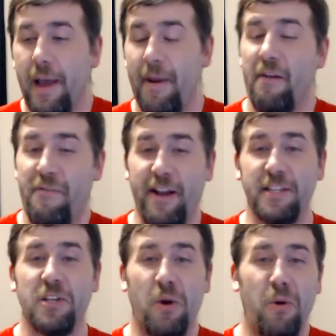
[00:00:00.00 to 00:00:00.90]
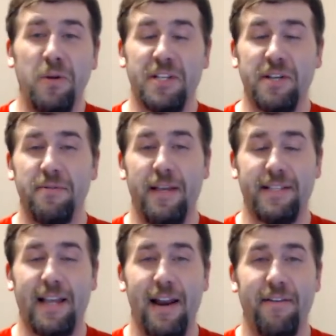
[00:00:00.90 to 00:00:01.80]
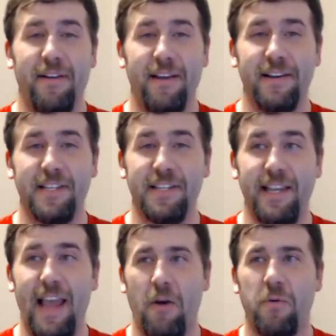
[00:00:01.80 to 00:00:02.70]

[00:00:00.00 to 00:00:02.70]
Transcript: Matter of fact, it's kind of hilarious to see how